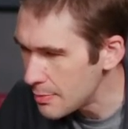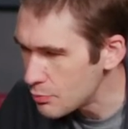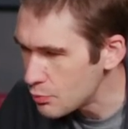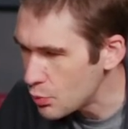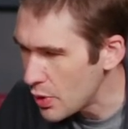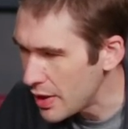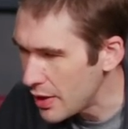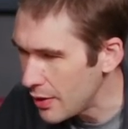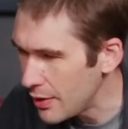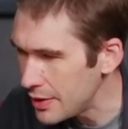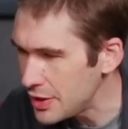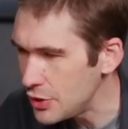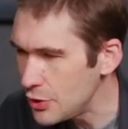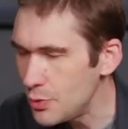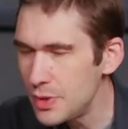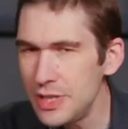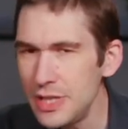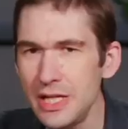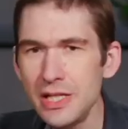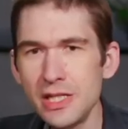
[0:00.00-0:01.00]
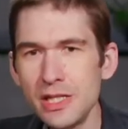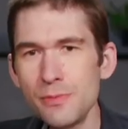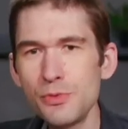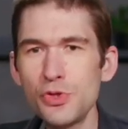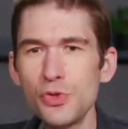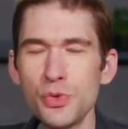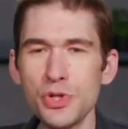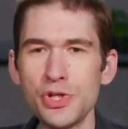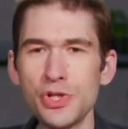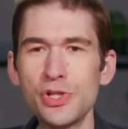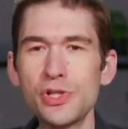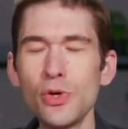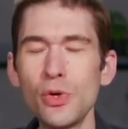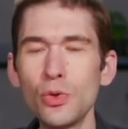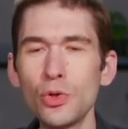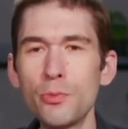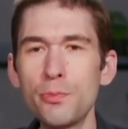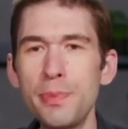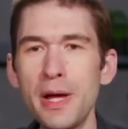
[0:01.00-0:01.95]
Well, you would need some sort of solar